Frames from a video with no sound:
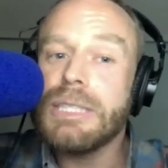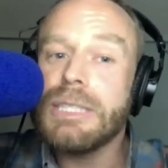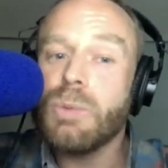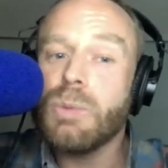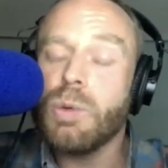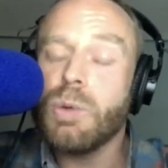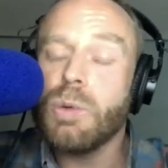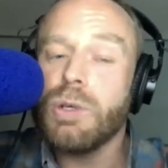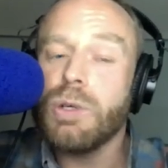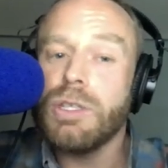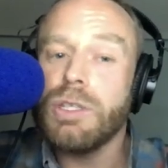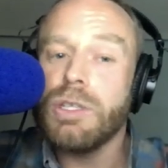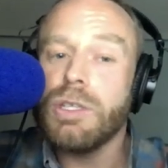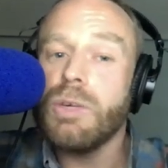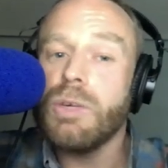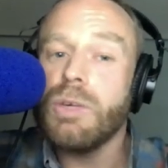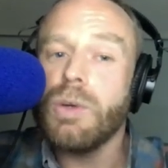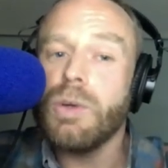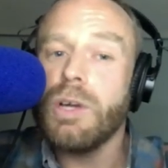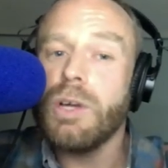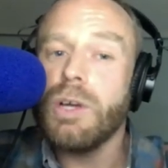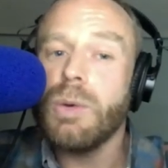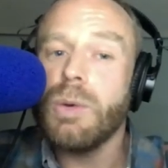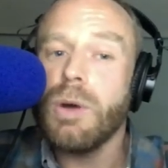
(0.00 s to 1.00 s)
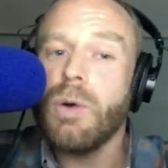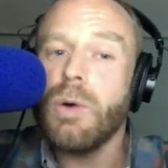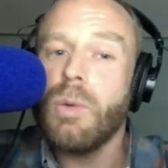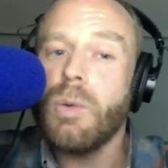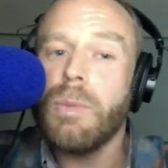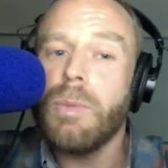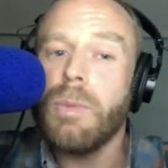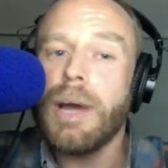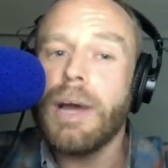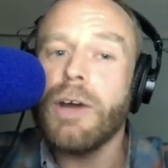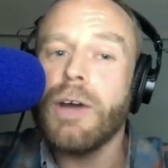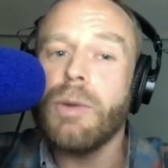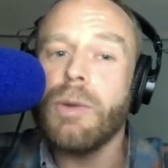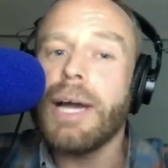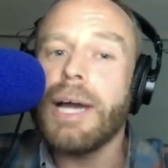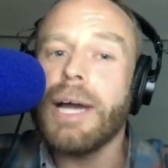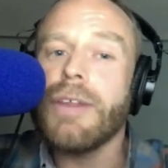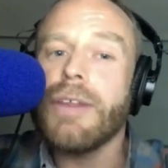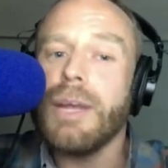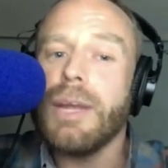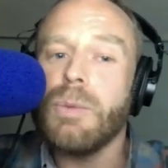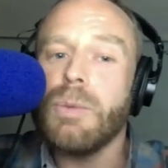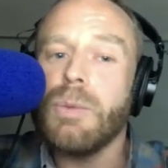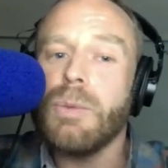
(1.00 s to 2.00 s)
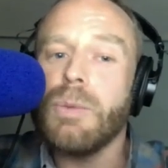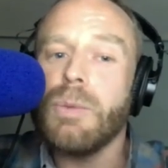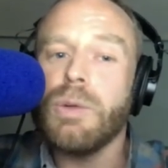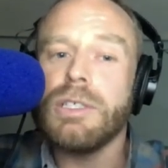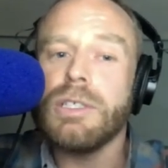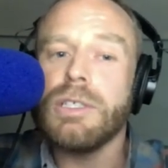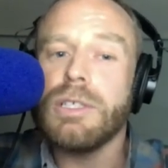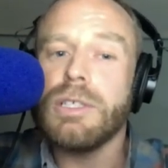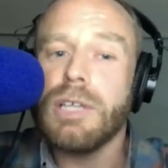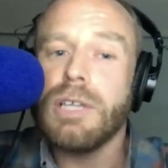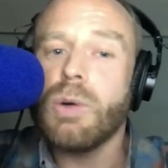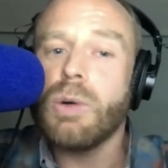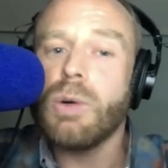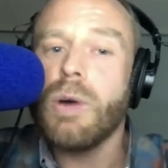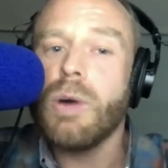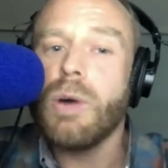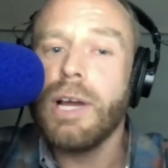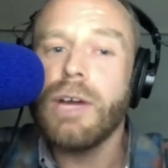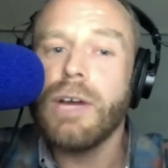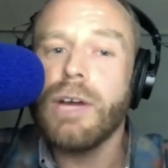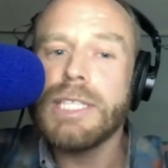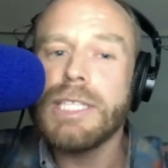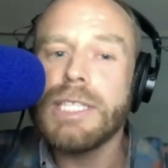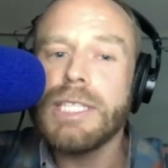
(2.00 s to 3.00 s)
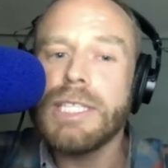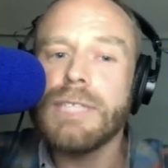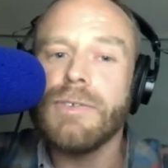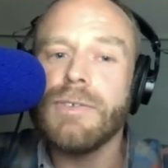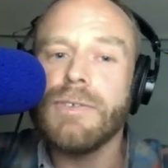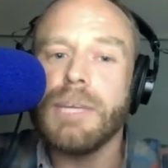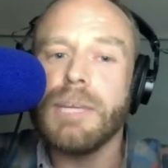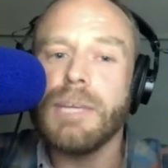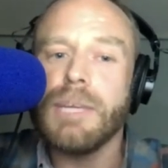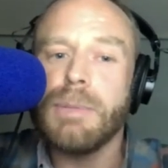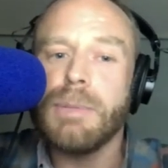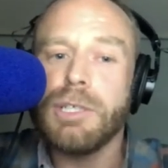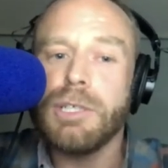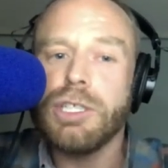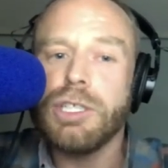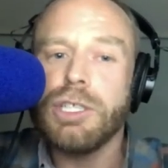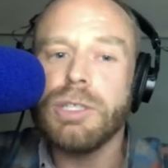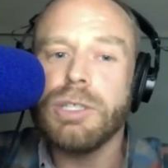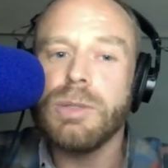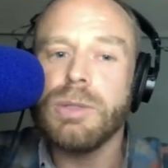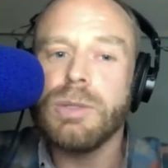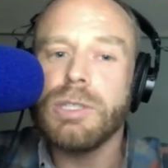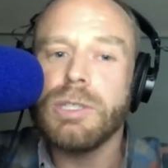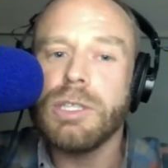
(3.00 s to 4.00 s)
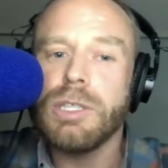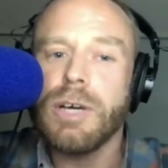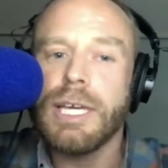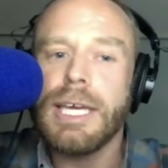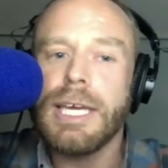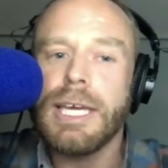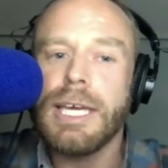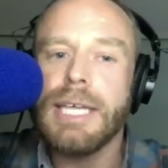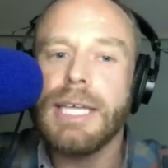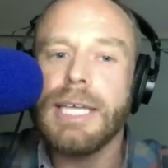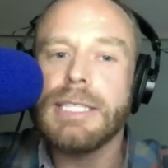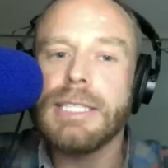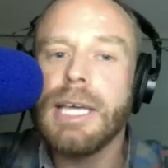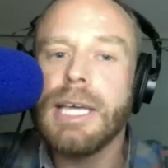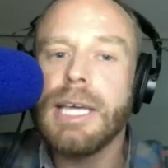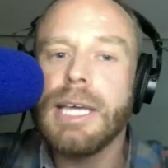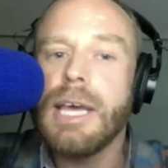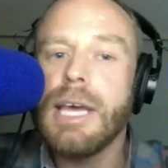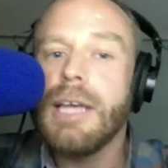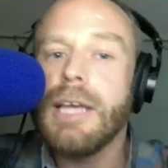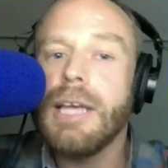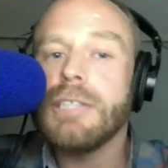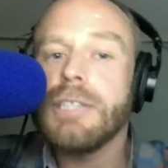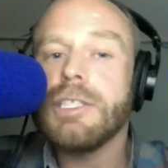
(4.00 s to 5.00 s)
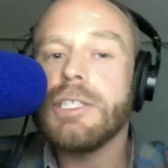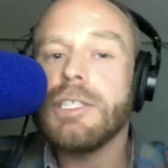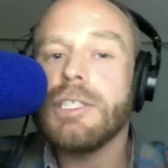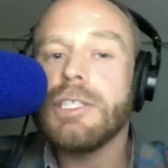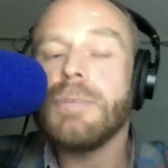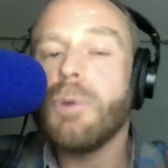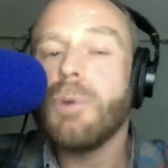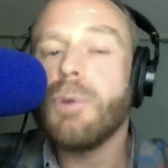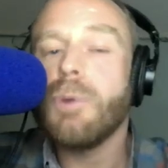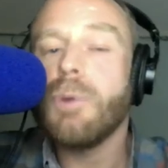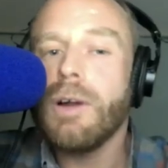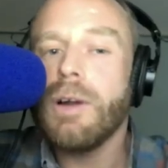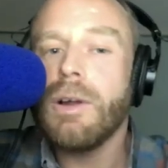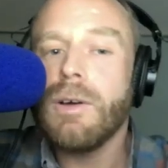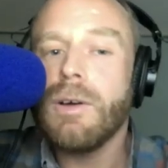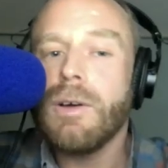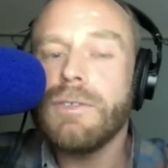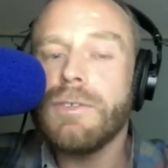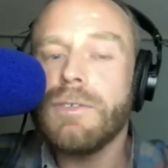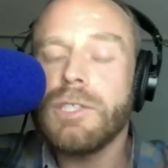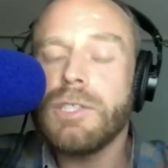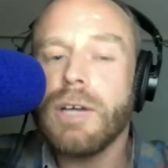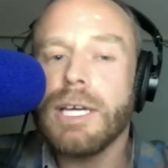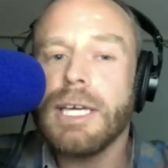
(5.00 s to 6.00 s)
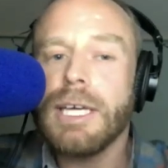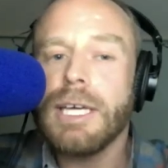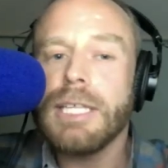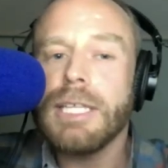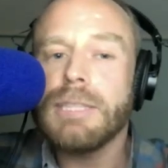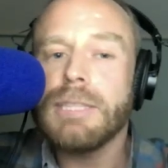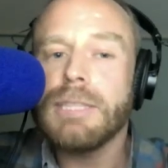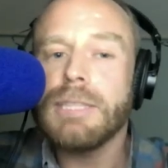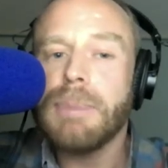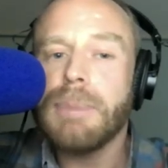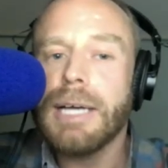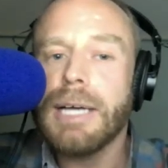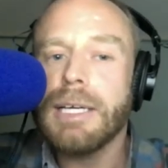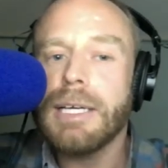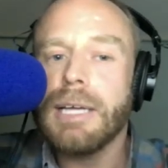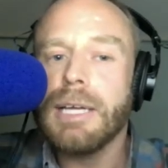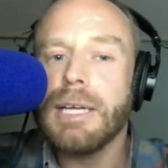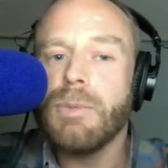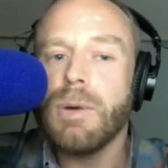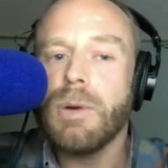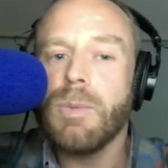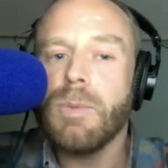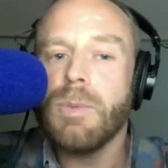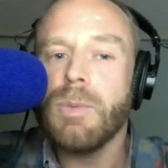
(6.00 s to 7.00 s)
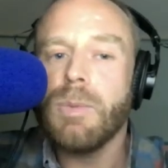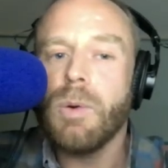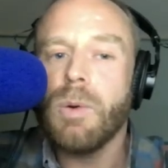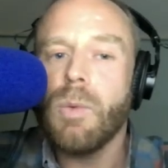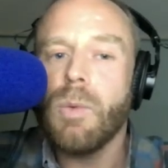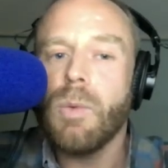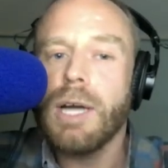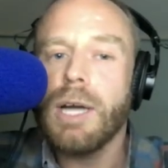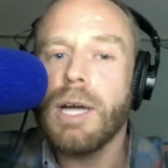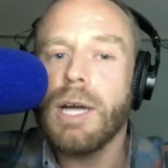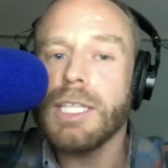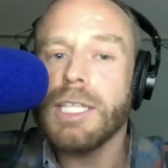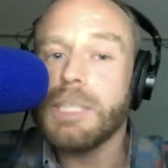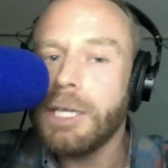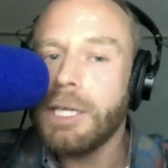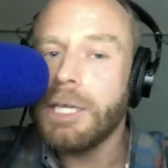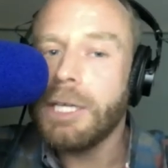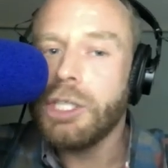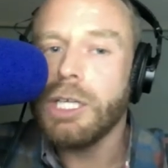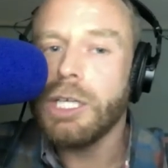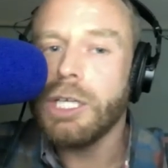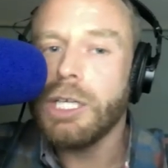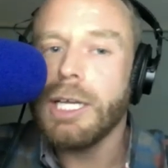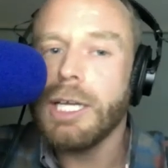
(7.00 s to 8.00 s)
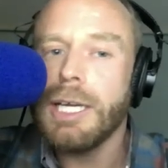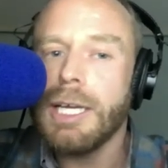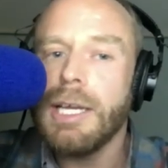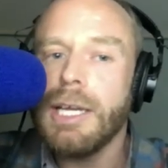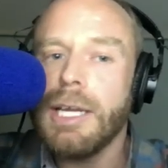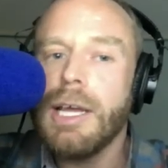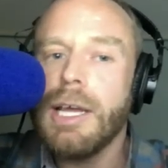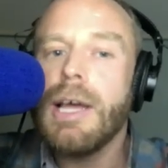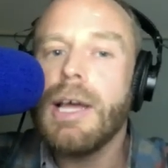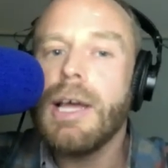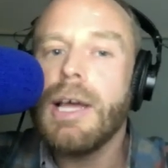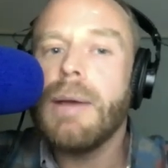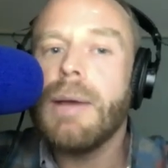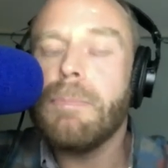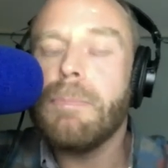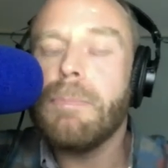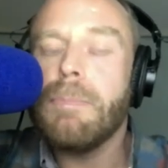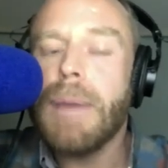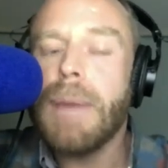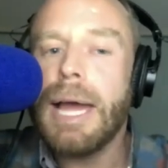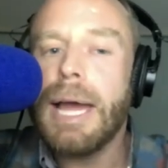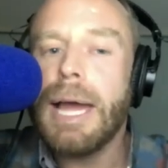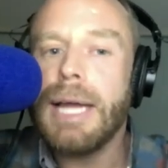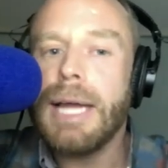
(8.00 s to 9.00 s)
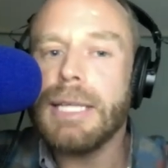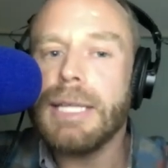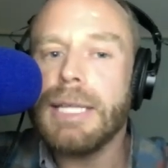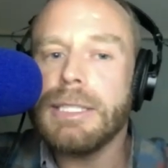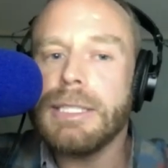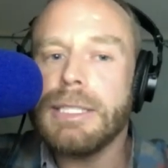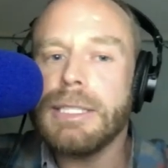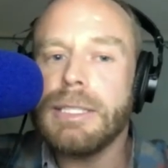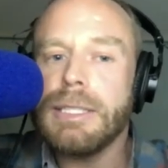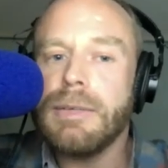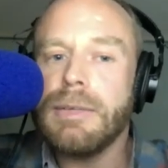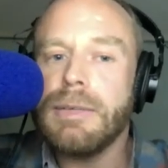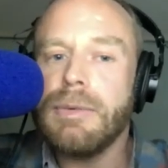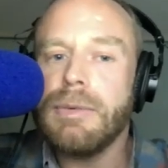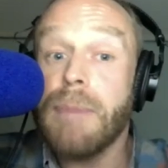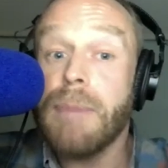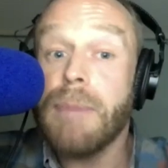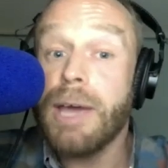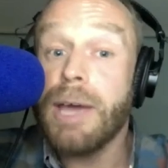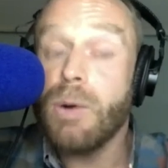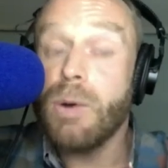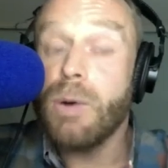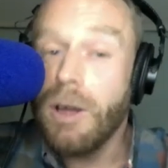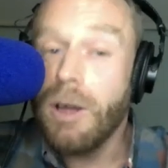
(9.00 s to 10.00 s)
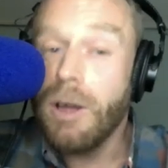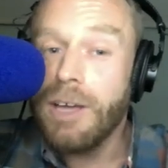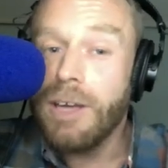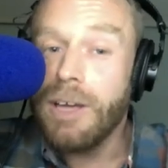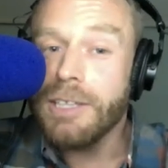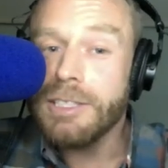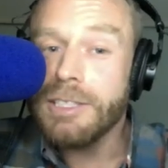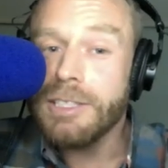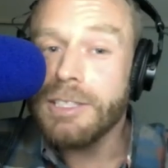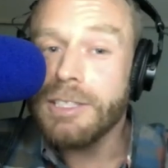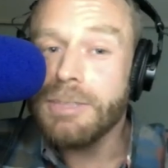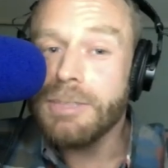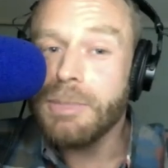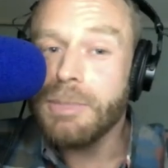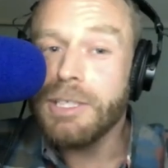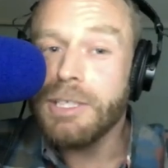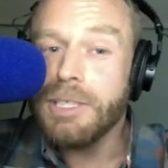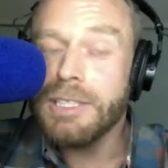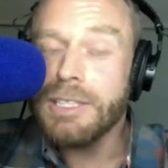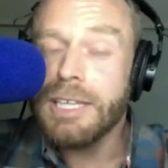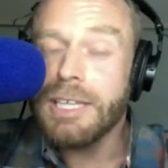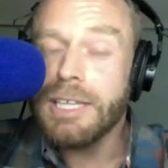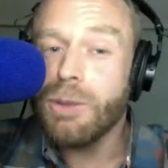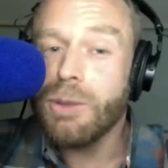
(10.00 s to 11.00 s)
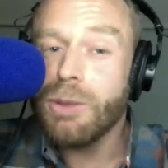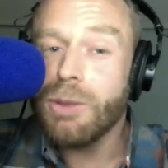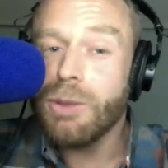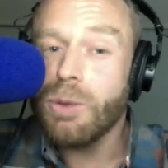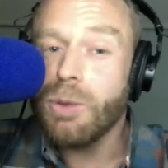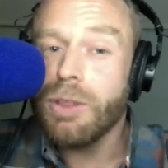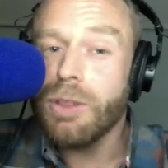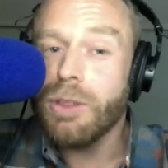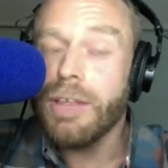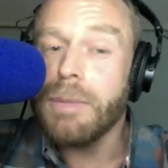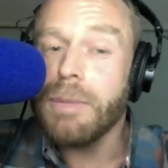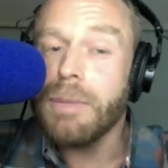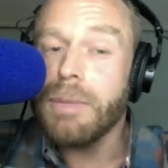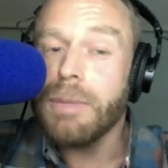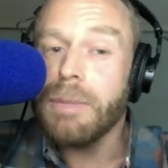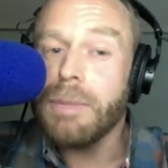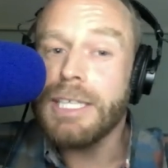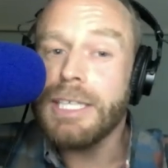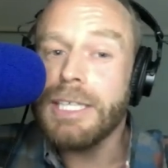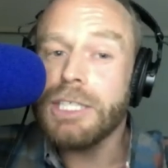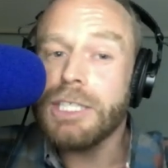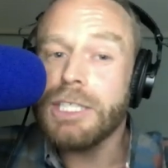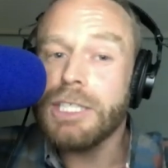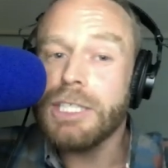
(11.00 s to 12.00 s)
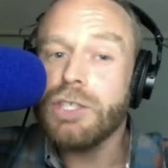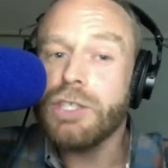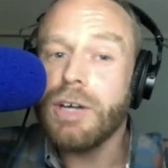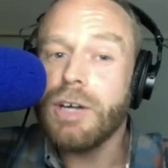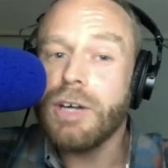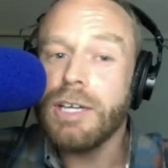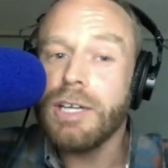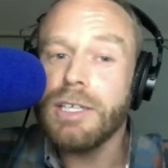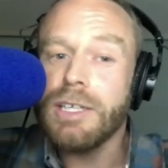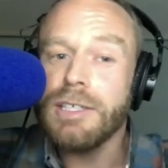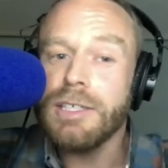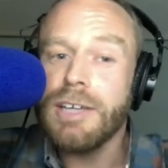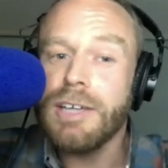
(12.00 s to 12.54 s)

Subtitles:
who were all male back then, would quite aggressively pursue psychics, to the point where a lot of psychics back in World War One especially banned male clients because they thought that they'd be police trying to